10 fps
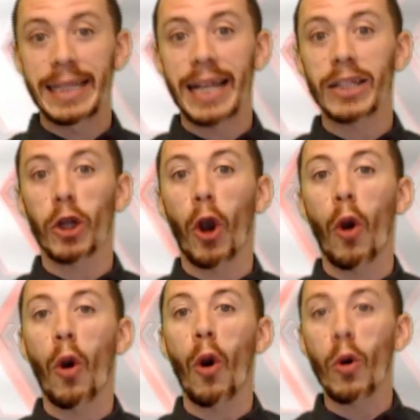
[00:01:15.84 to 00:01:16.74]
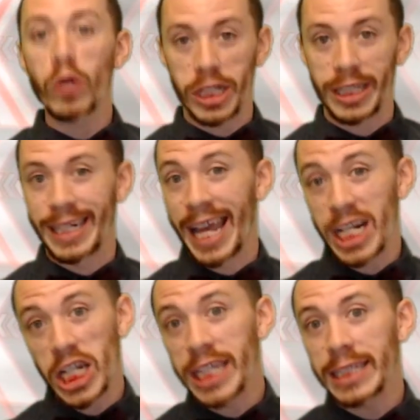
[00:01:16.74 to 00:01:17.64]

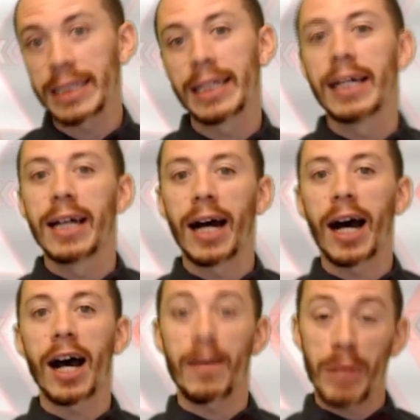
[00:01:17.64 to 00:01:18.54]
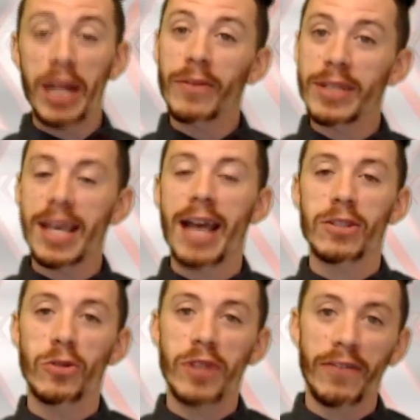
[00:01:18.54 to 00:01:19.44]
Heschlin? But anyways, yeah,
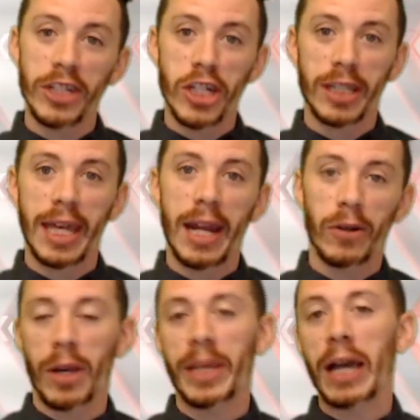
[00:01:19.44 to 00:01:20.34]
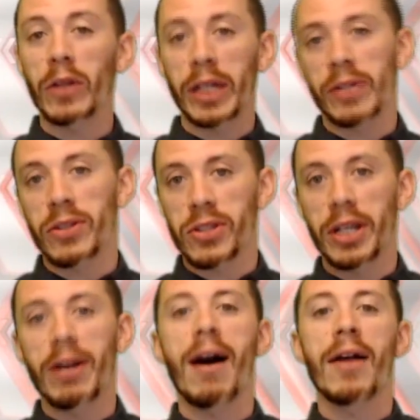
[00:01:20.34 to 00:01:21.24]
so definitely check that out, coming out later this
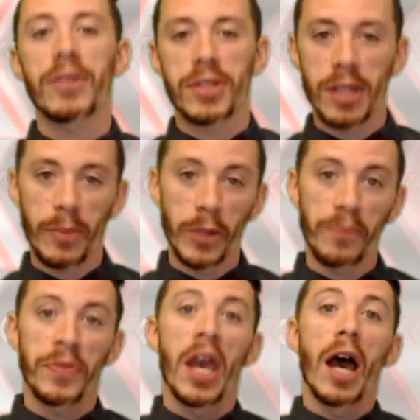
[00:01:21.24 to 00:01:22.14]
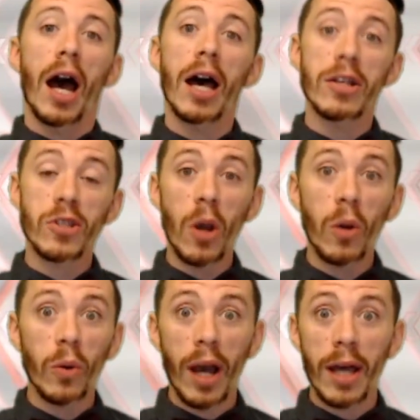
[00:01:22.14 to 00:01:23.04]
year on the CW.
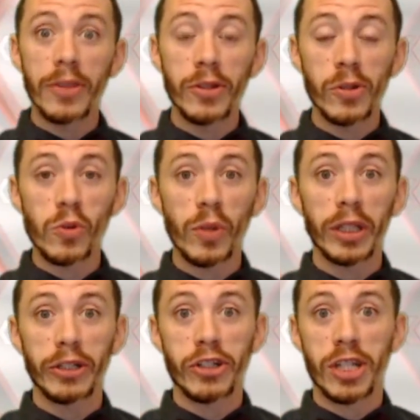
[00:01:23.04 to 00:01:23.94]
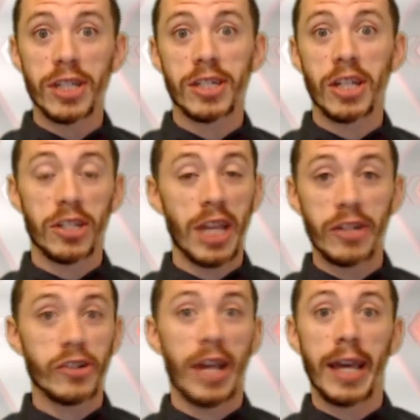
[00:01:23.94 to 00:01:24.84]
The news we learned just
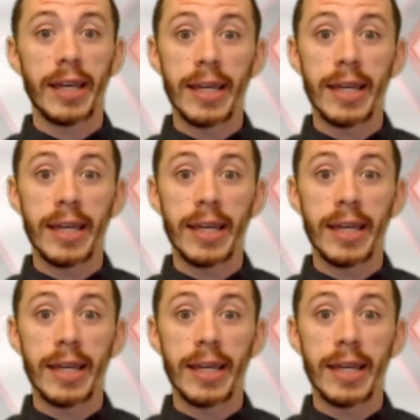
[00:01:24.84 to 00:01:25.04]
yesterday